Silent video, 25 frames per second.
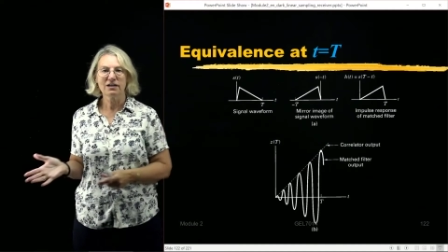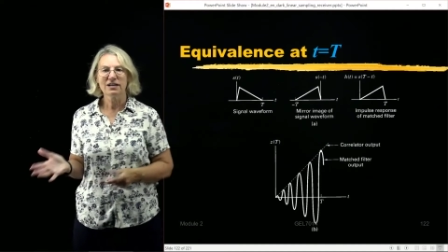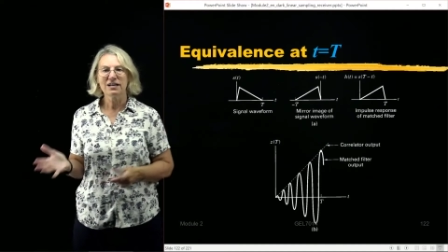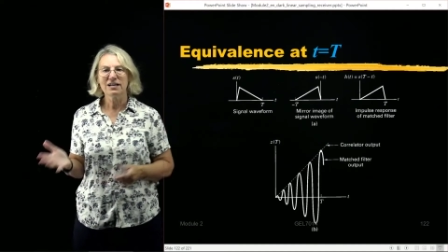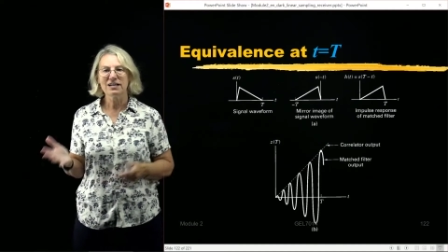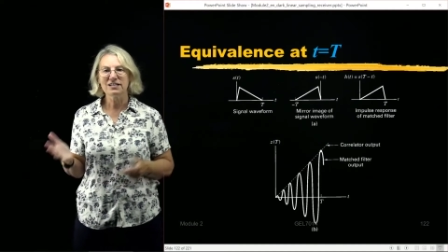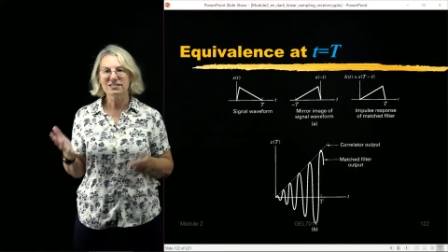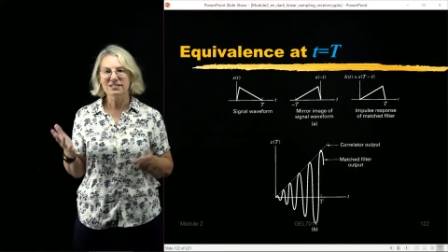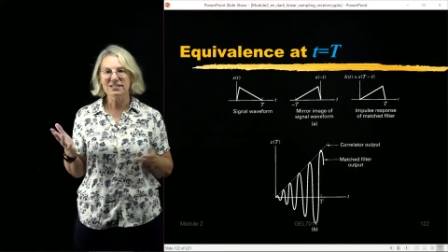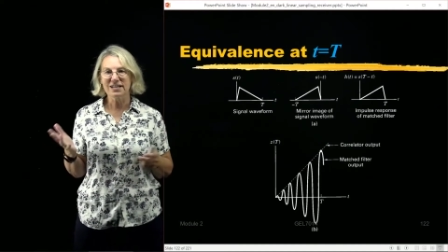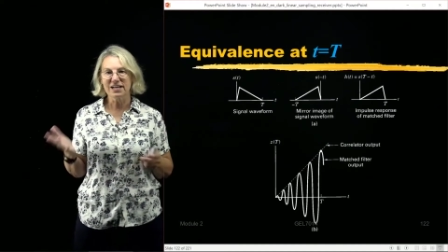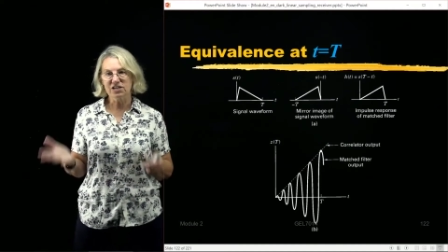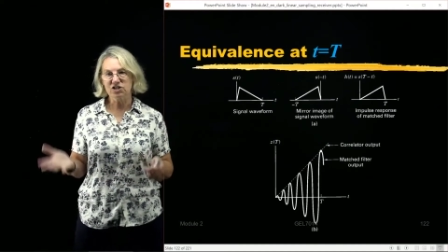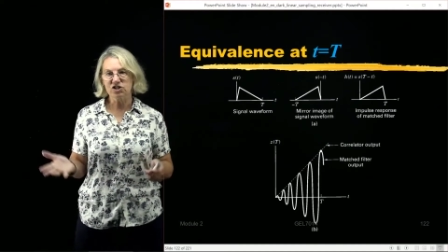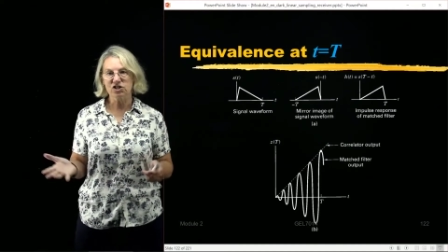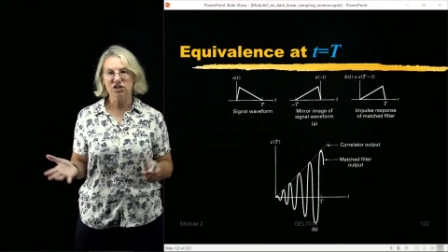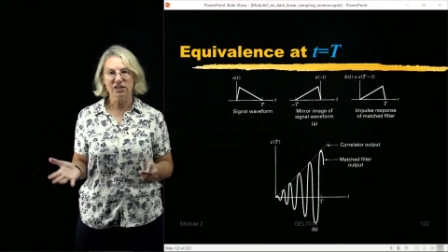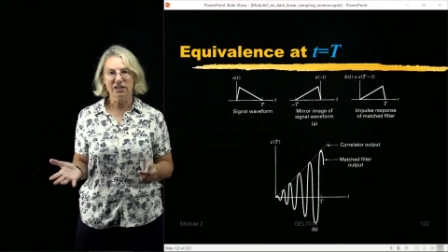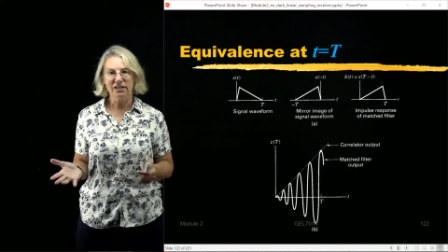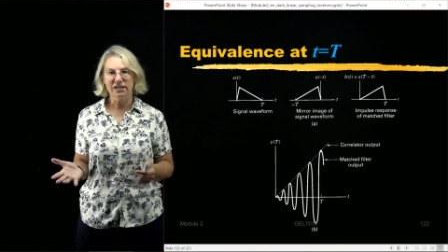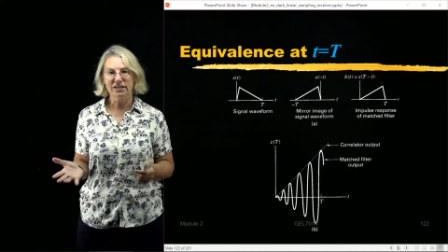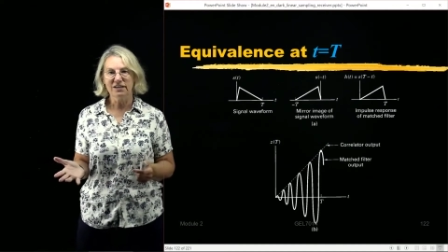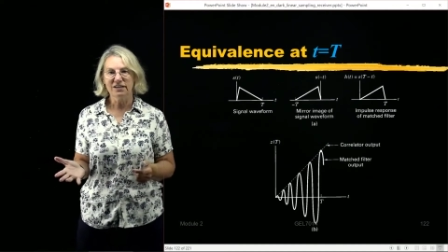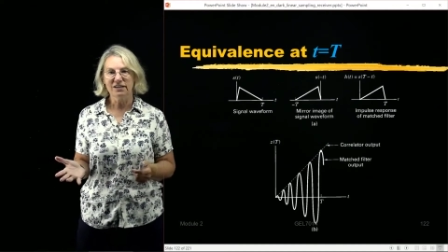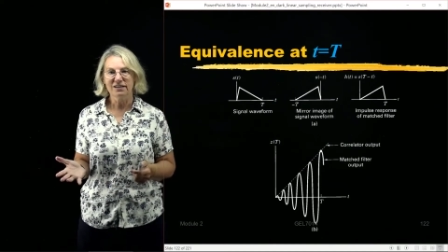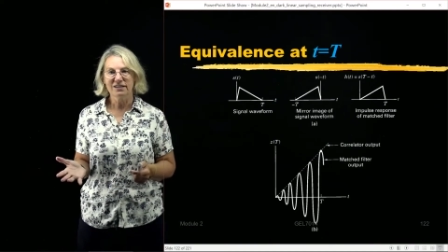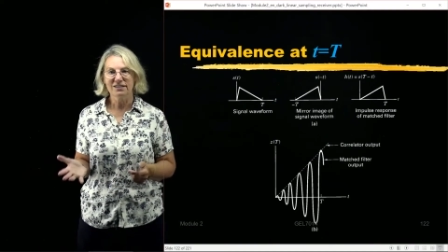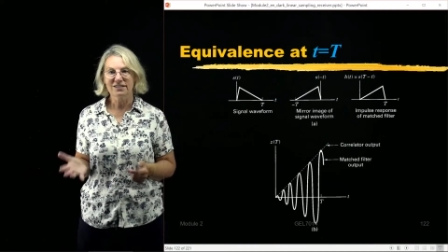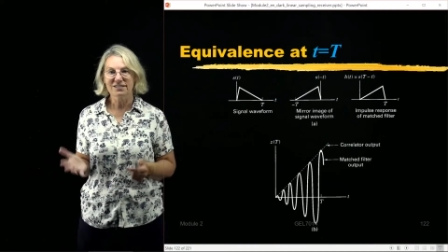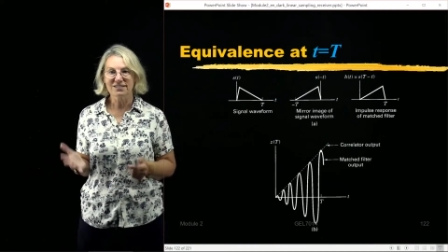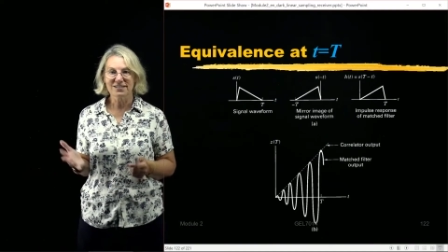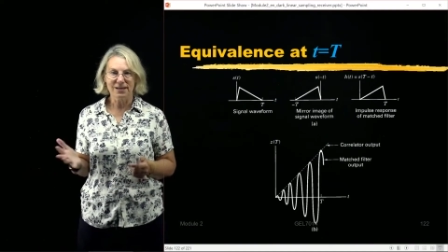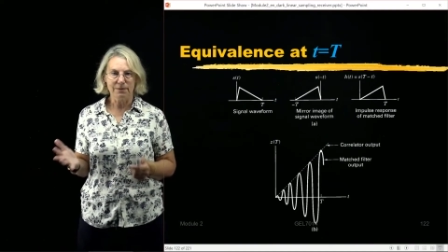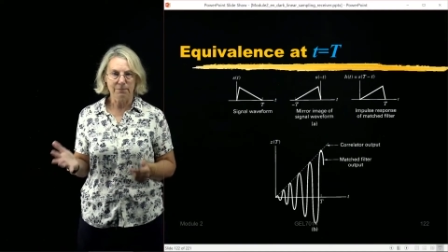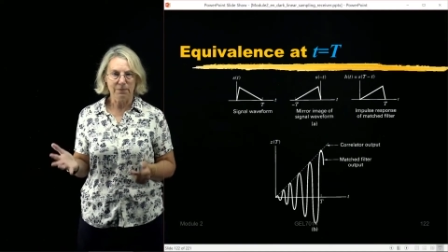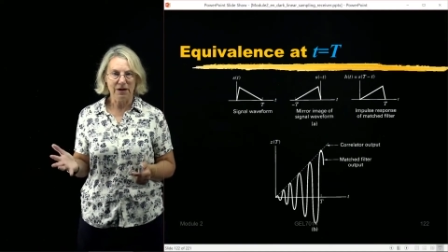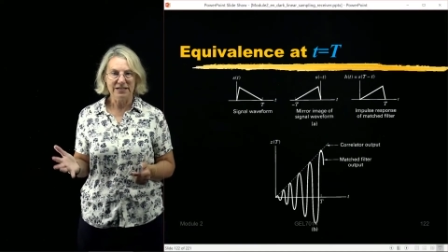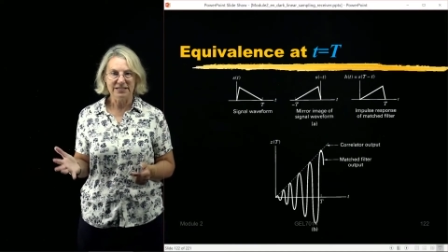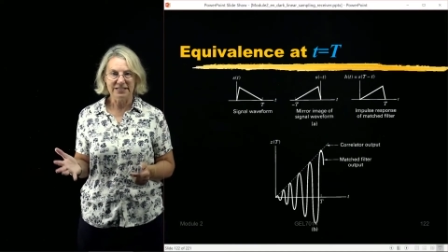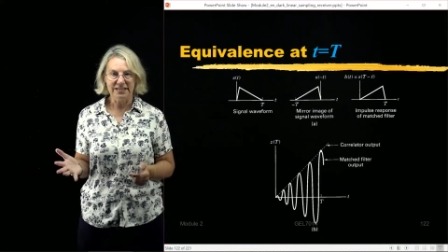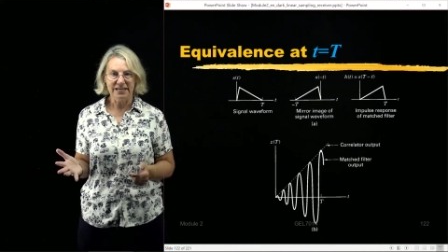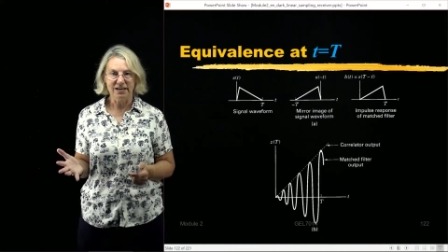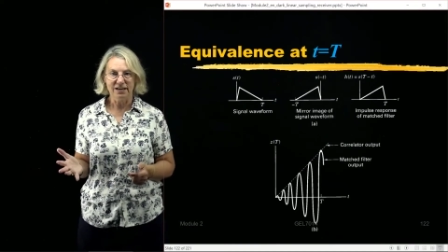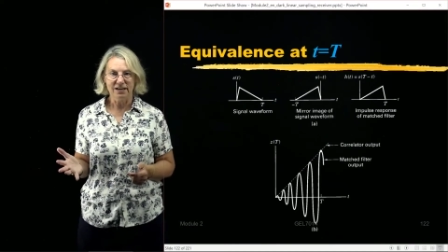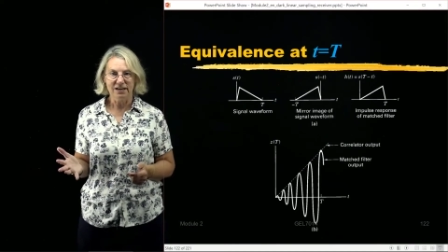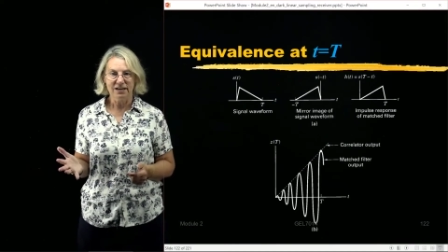essentially the same idea.